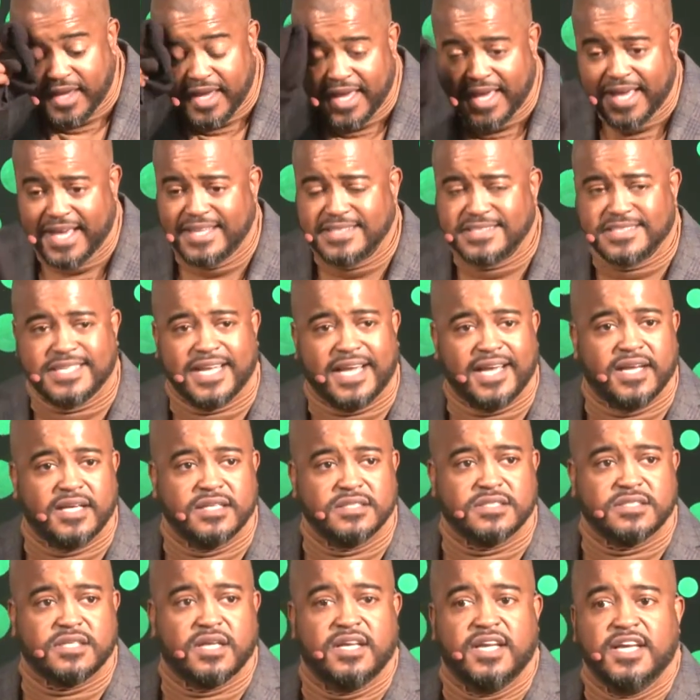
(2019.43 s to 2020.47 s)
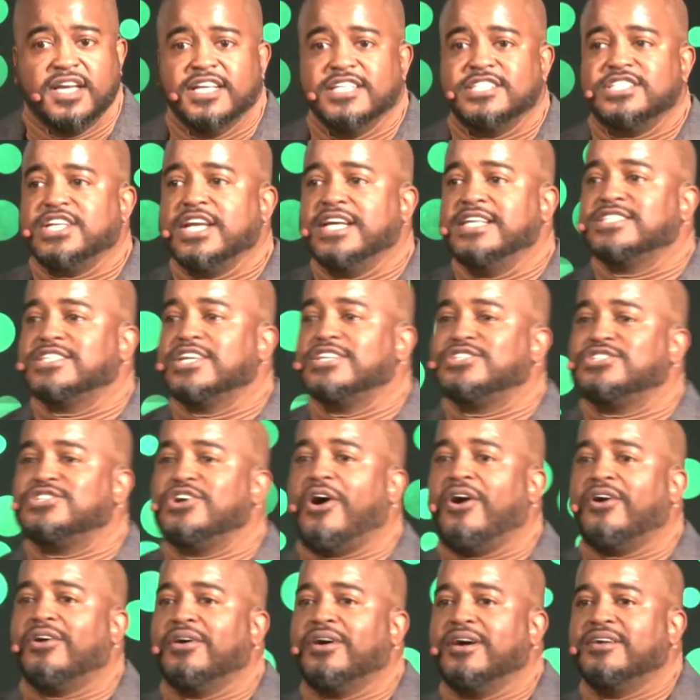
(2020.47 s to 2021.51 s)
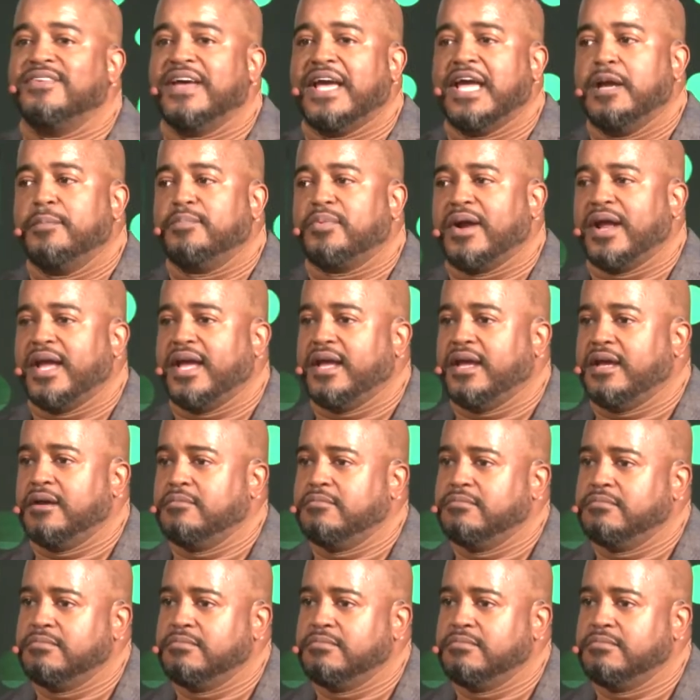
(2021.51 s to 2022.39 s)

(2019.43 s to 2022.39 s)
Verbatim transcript: He says, She's a daughter of Abraham.